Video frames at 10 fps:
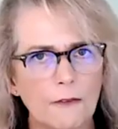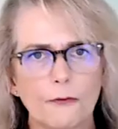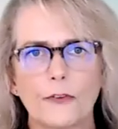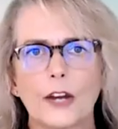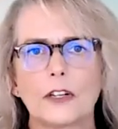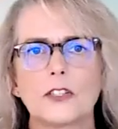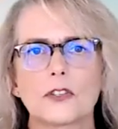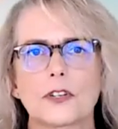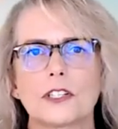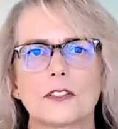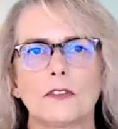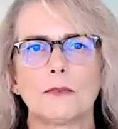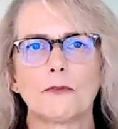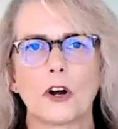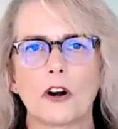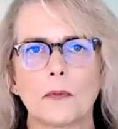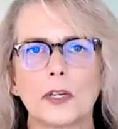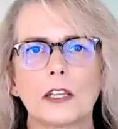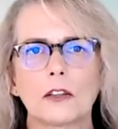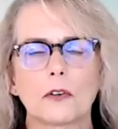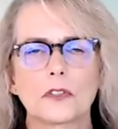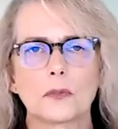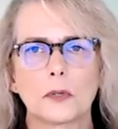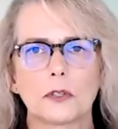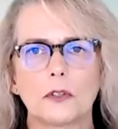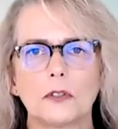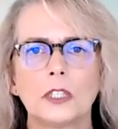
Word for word: very stressful environment in the hospital.